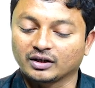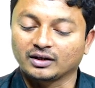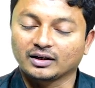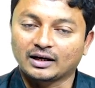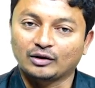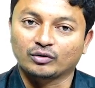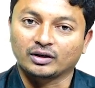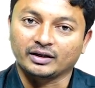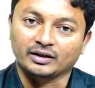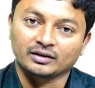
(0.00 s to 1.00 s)
can
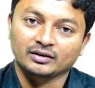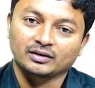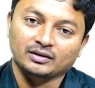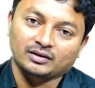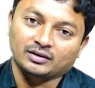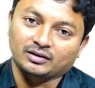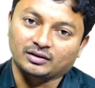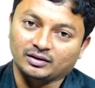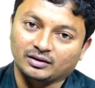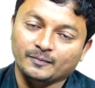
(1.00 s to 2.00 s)
calculate
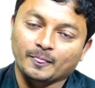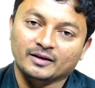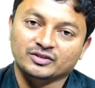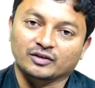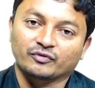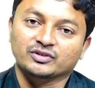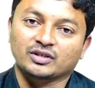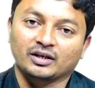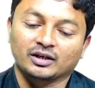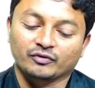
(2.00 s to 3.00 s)
the surface
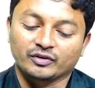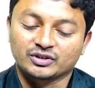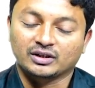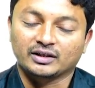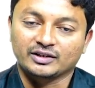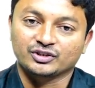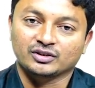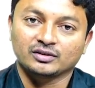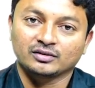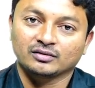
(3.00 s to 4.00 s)
or interfacial tension